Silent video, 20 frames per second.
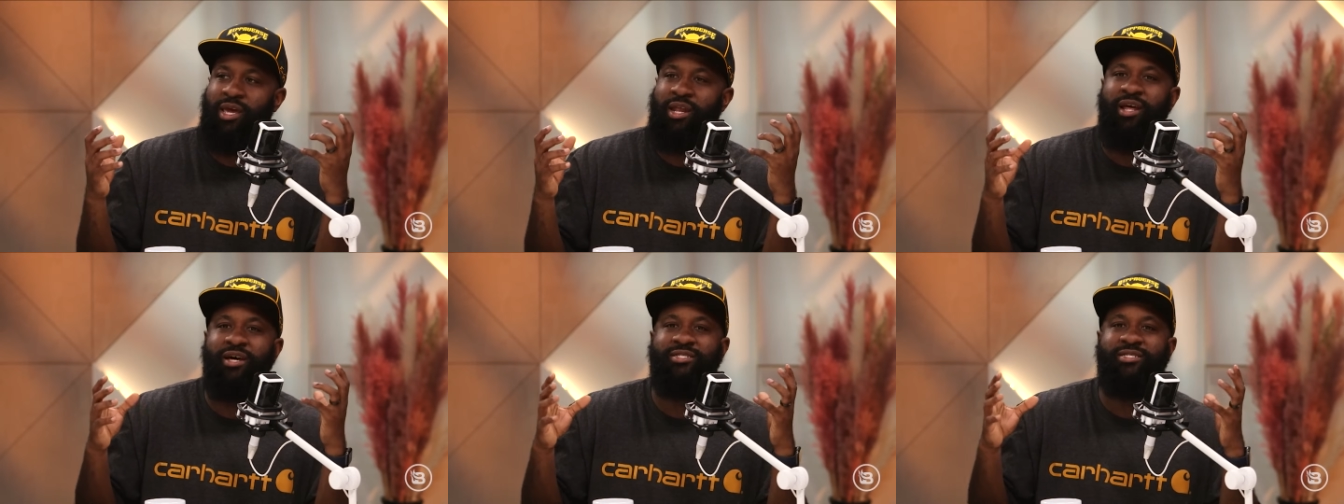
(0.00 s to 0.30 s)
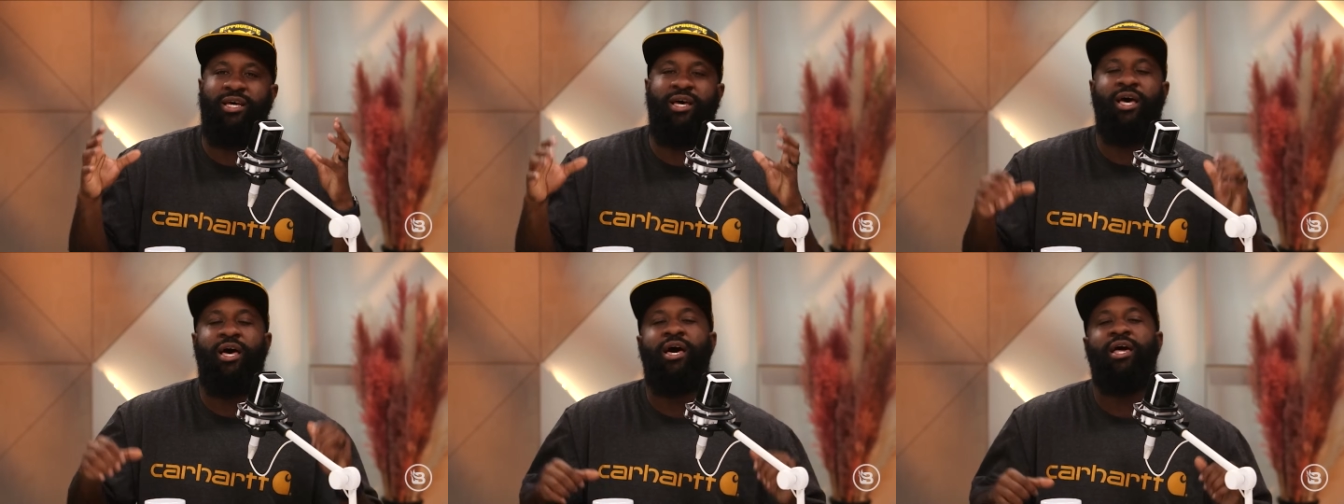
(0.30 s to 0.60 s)
It
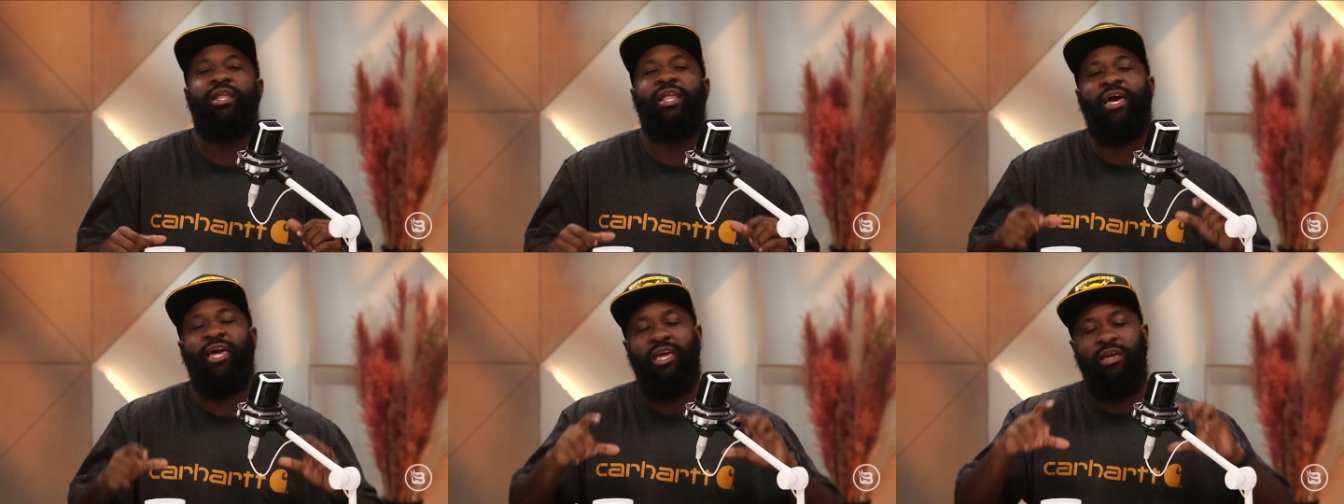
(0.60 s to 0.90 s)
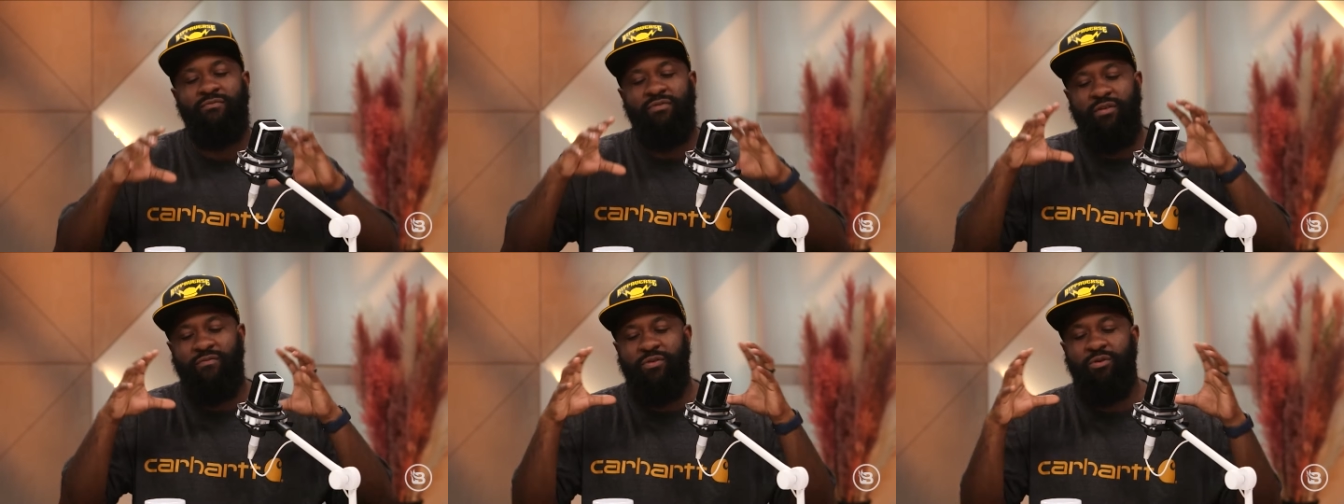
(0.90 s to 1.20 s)
doesn't, like,
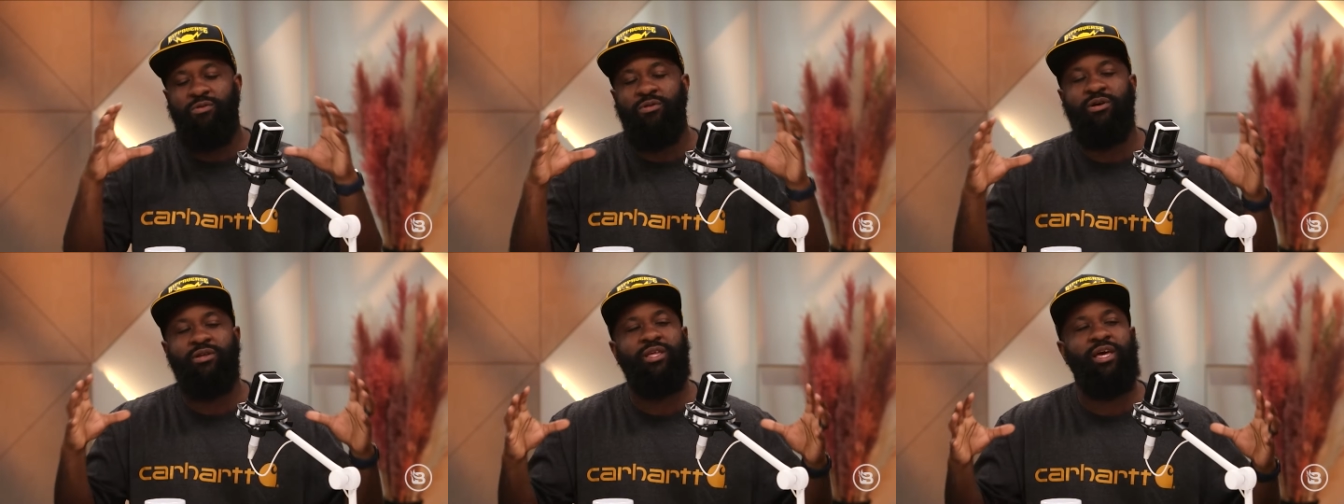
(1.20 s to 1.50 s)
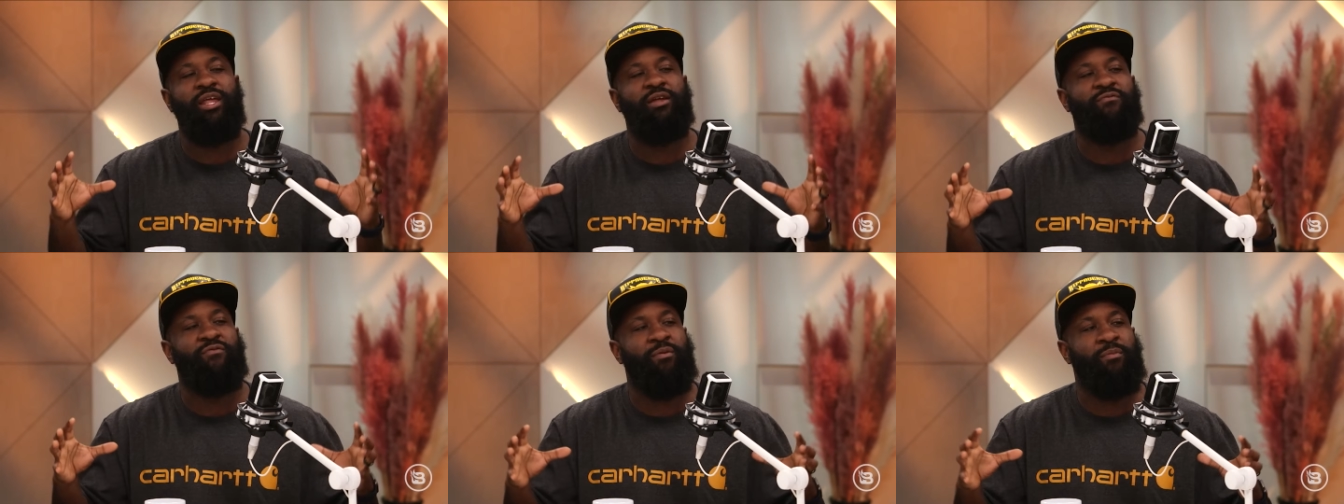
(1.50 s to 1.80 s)
even if you looked
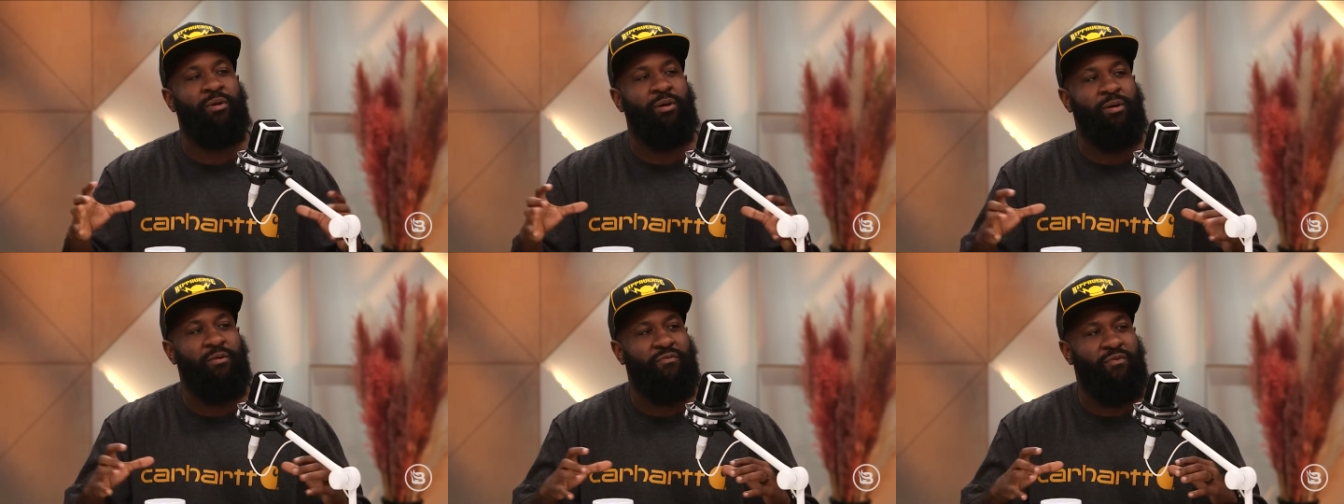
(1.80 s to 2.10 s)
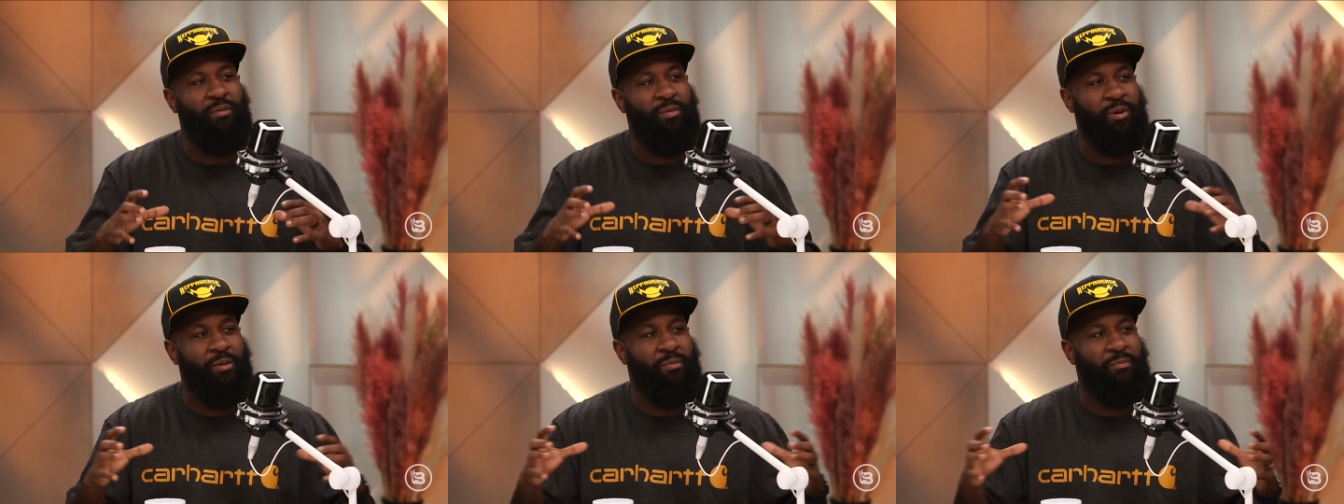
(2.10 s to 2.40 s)
at it from
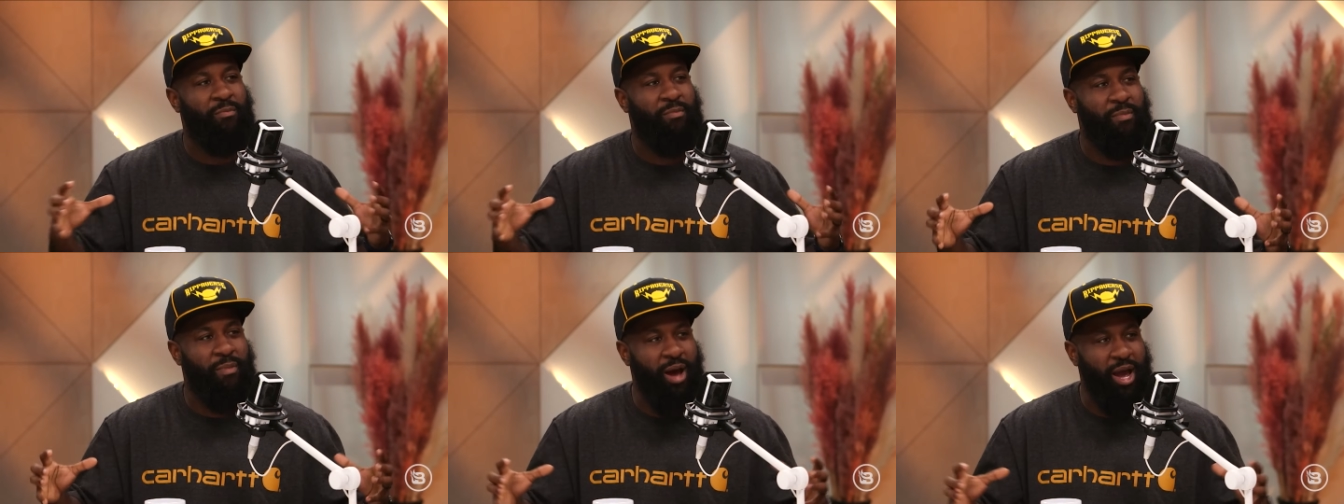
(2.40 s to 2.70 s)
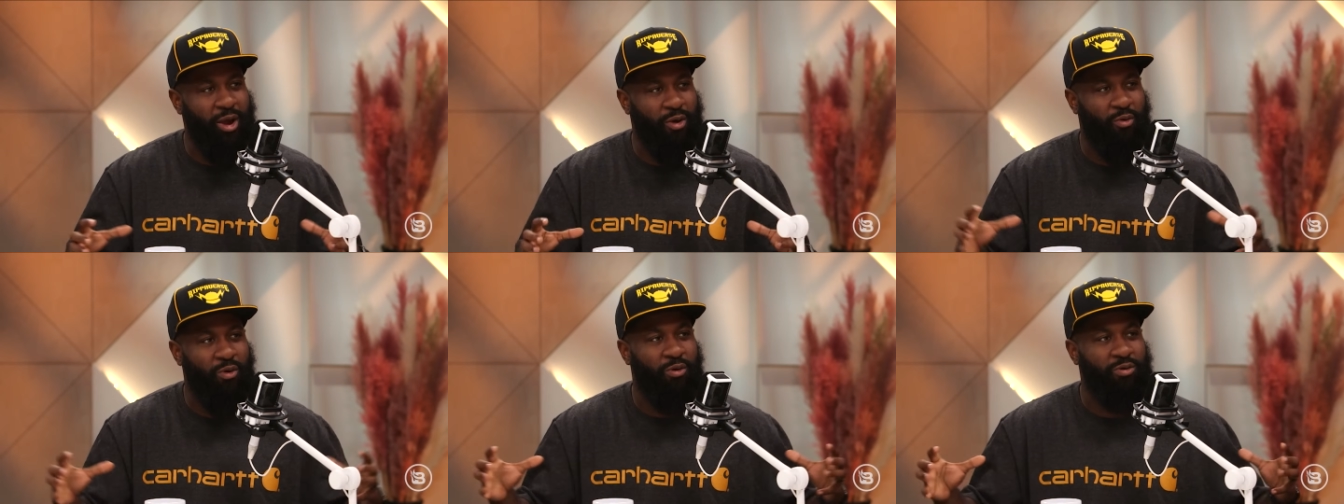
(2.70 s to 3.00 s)
a
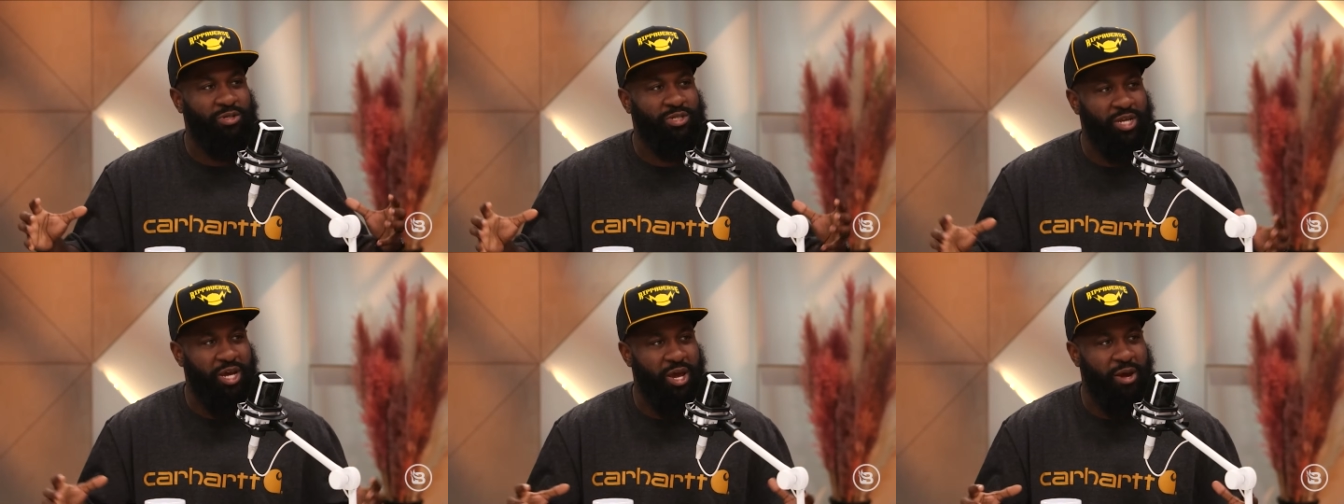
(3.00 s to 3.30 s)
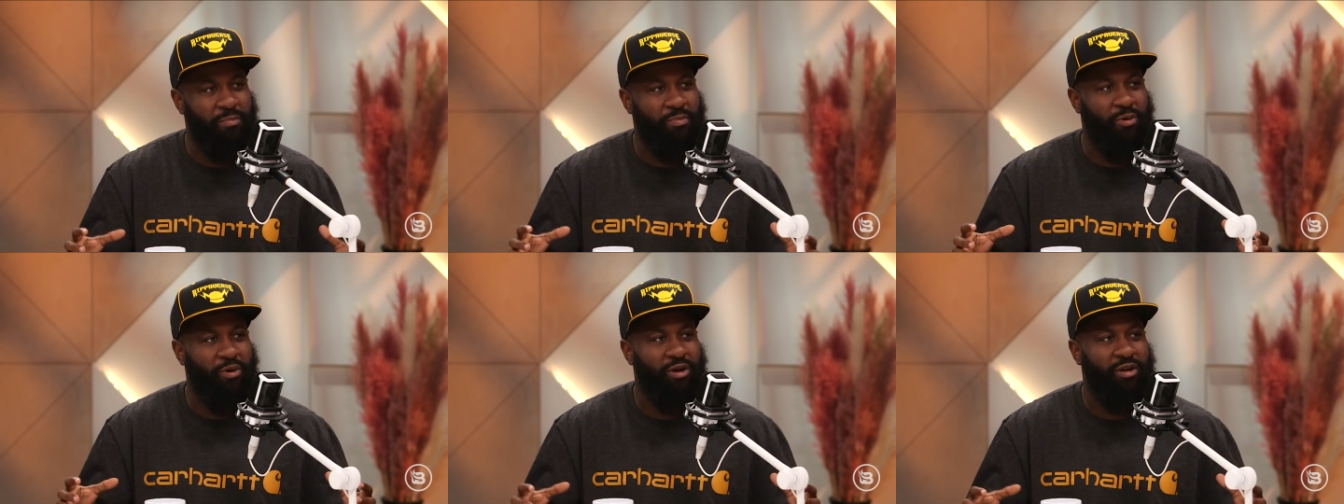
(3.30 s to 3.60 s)
micro
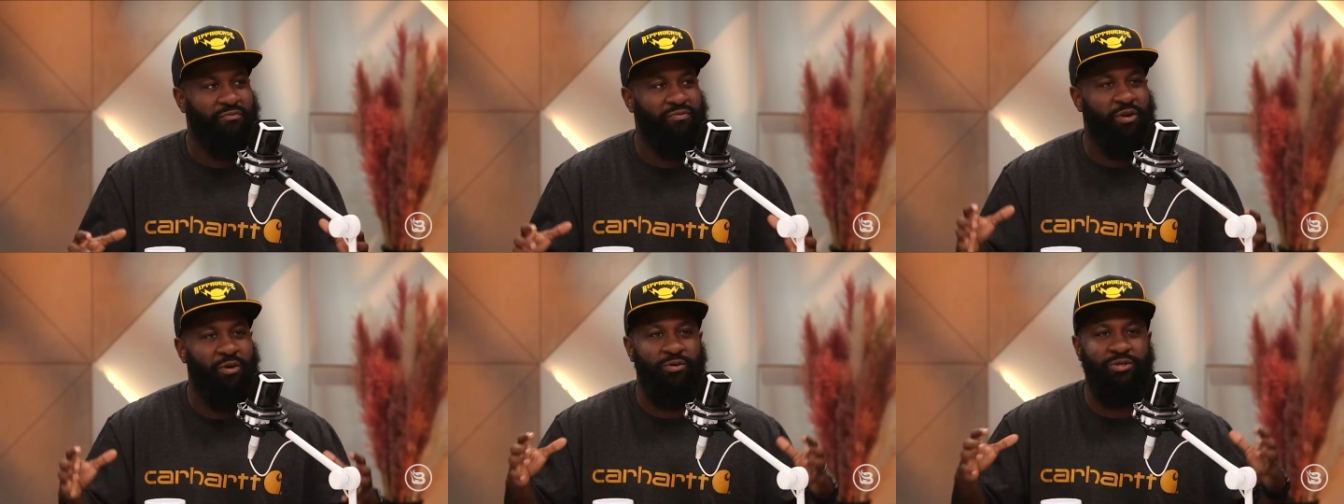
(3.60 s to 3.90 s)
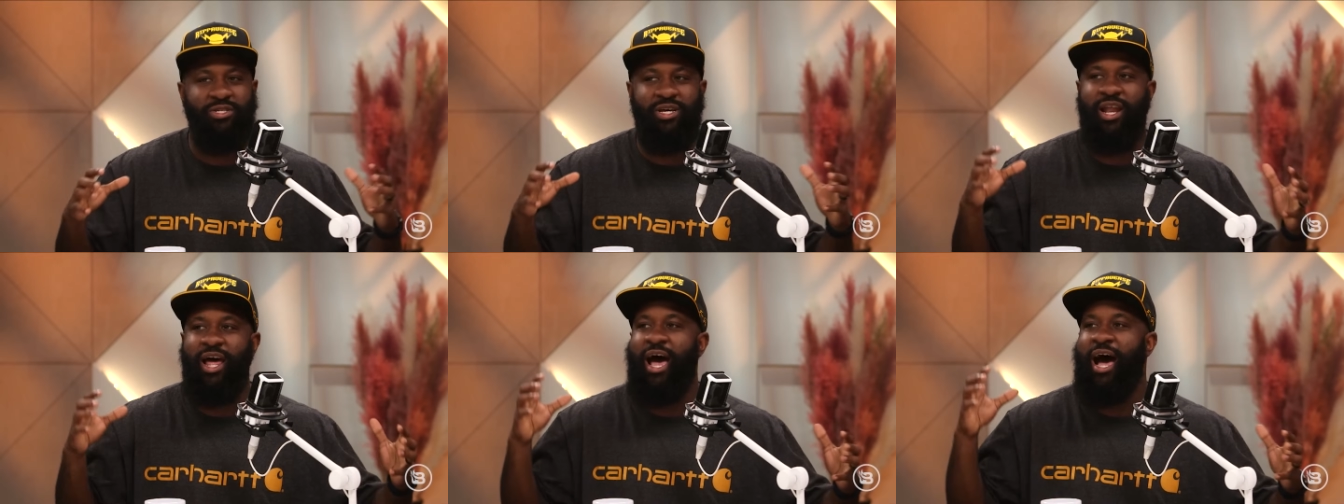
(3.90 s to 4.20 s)
standpoint, if there
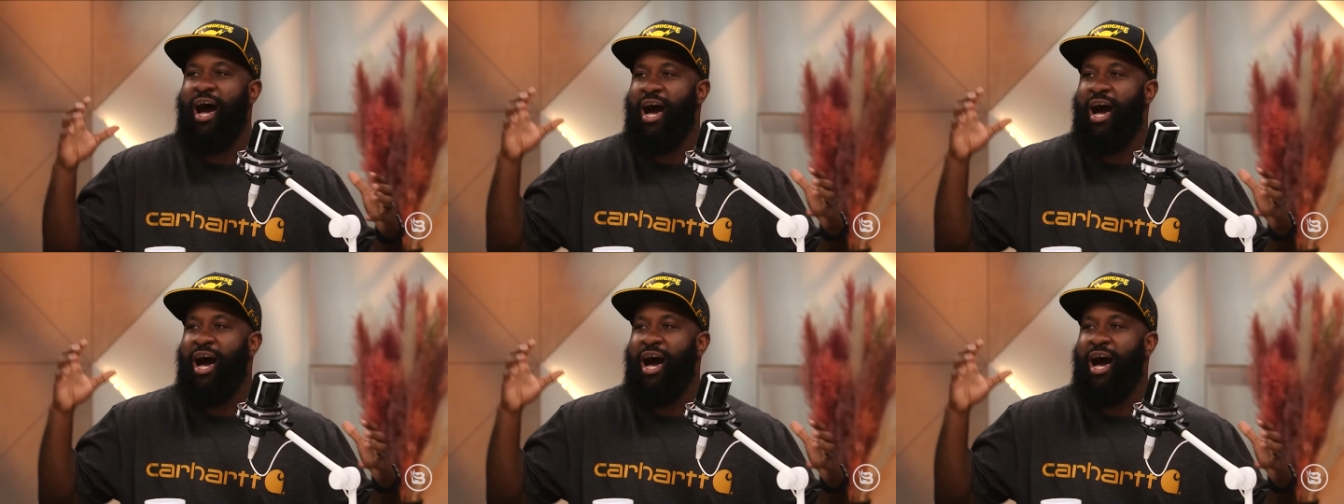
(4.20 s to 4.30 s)
was an